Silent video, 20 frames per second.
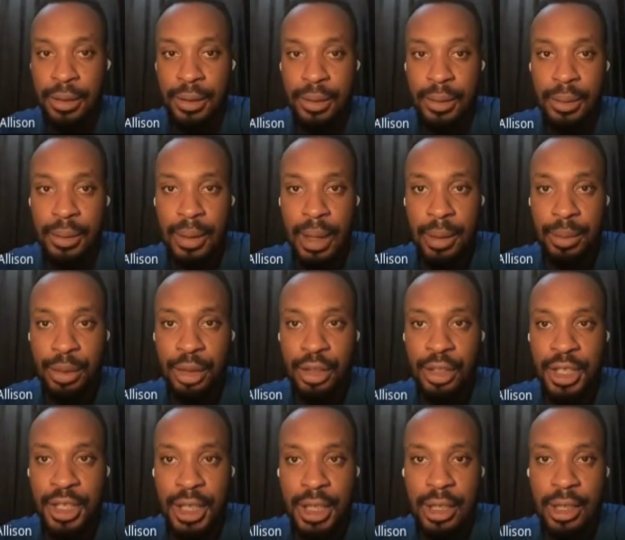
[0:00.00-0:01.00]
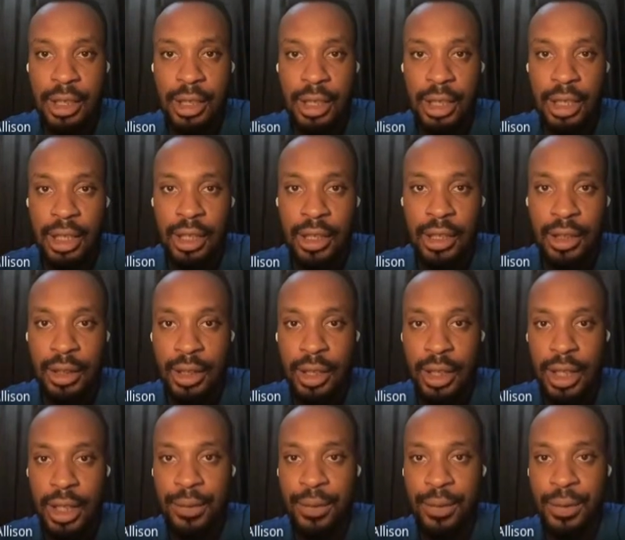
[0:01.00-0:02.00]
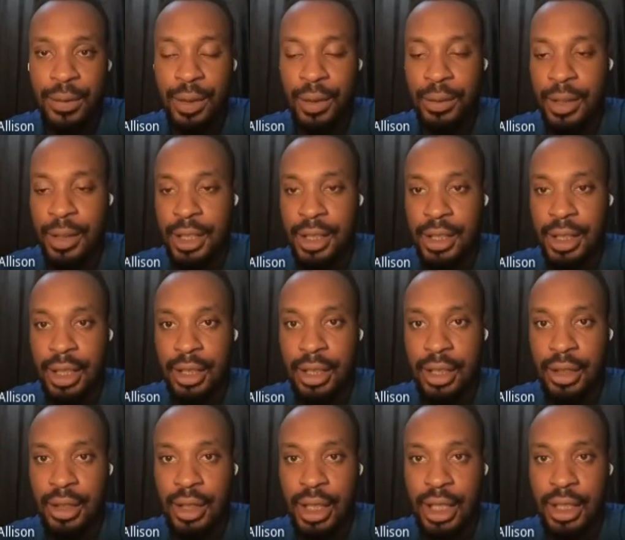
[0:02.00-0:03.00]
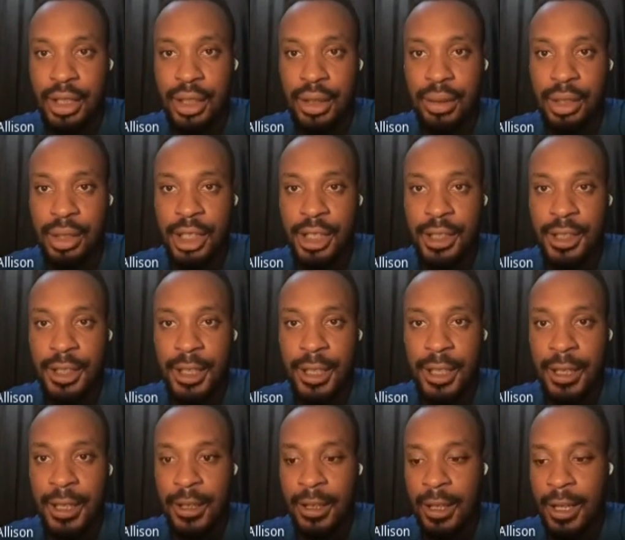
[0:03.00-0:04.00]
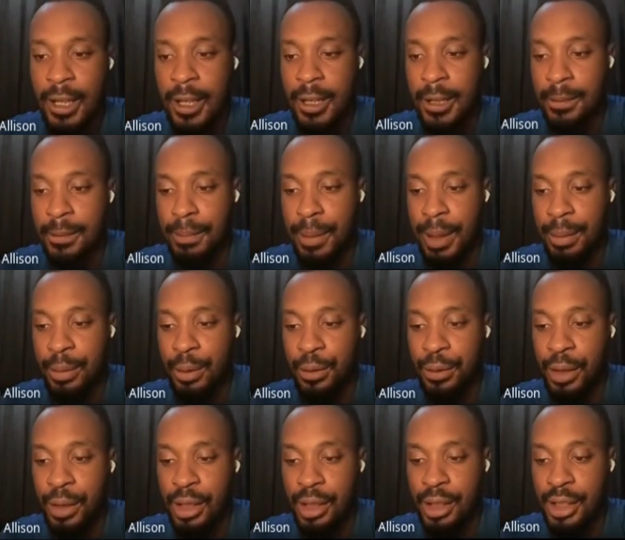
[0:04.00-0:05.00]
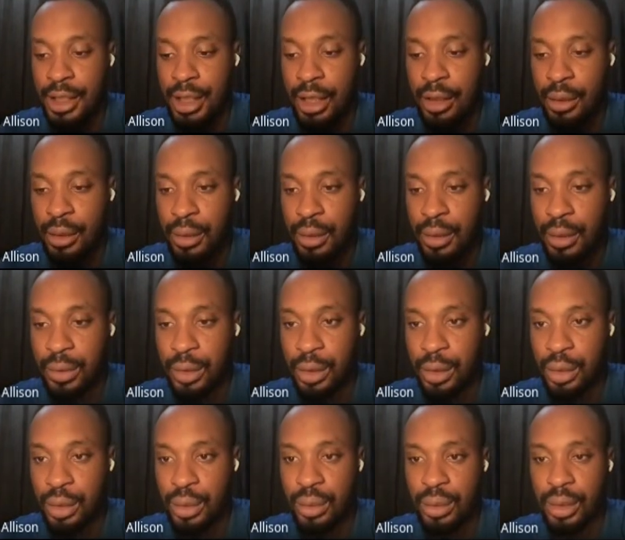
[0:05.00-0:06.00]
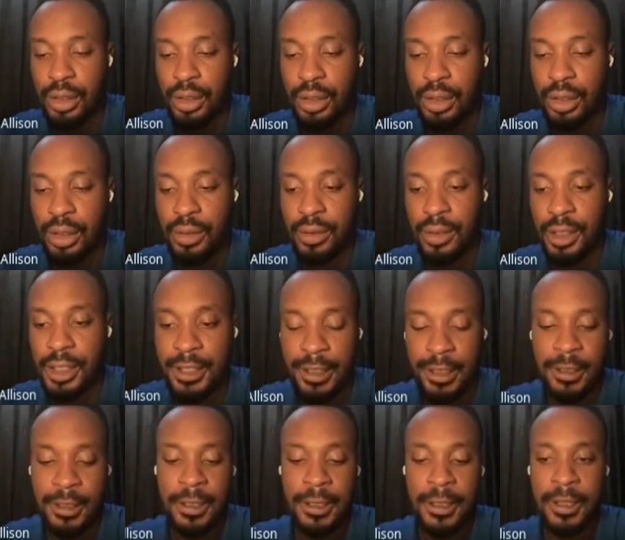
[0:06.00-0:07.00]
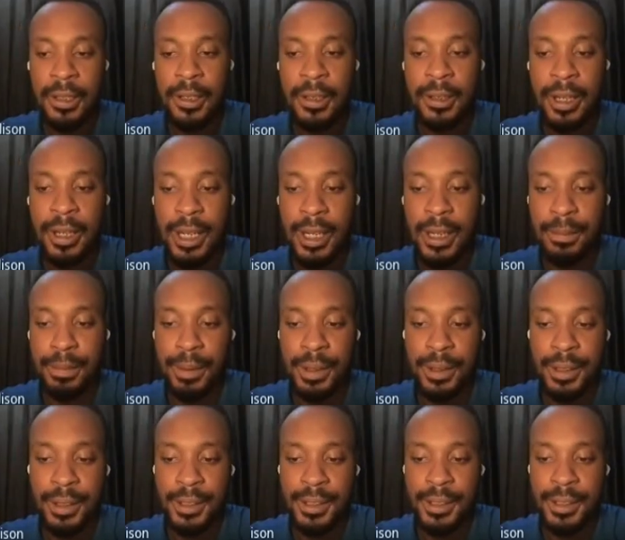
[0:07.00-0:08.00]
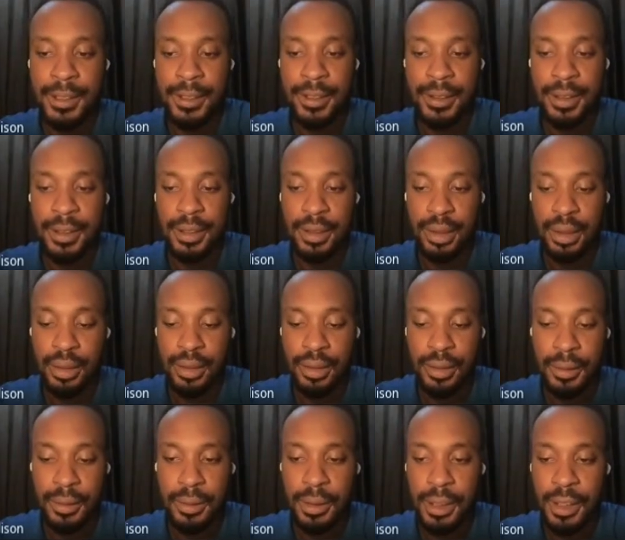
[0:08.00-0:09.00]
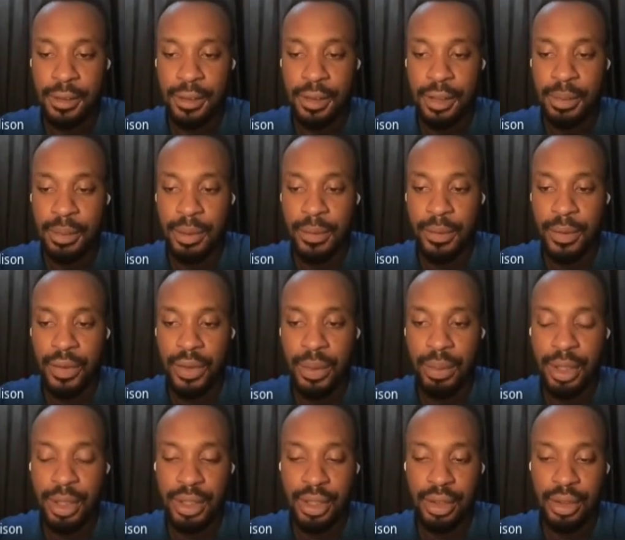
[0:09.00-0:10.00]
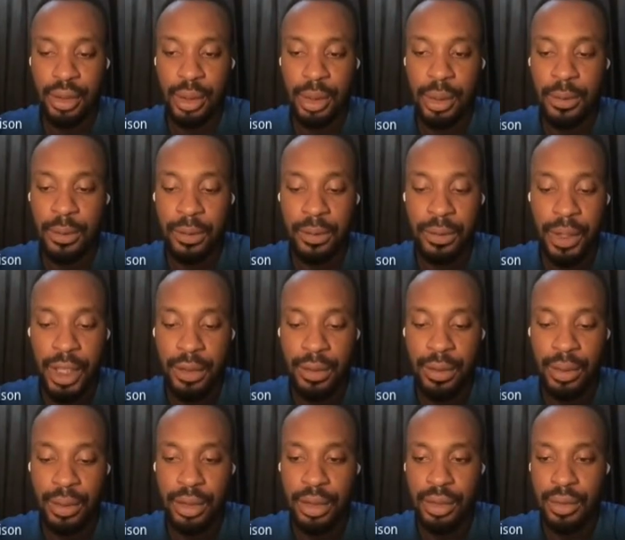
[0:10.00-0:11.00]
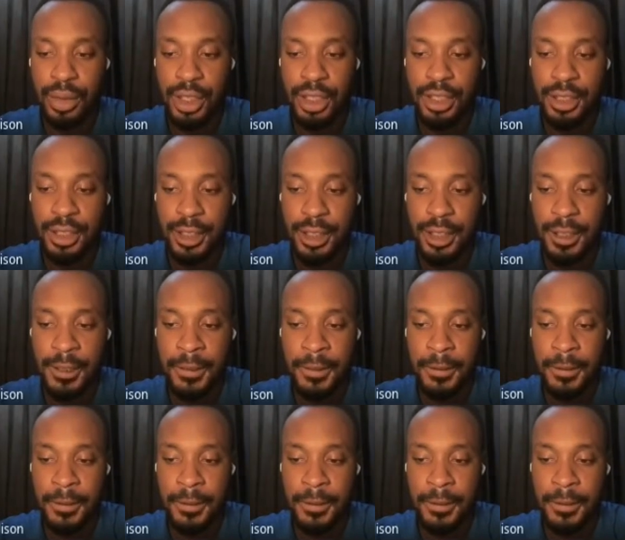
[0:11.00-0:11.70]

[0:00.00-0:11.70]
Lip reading: So I'm going to share the link. If you've not registered now, you can still register. I'm offering a discount code for those who want to register in this thing. So it's going to be 50% off if you want to register.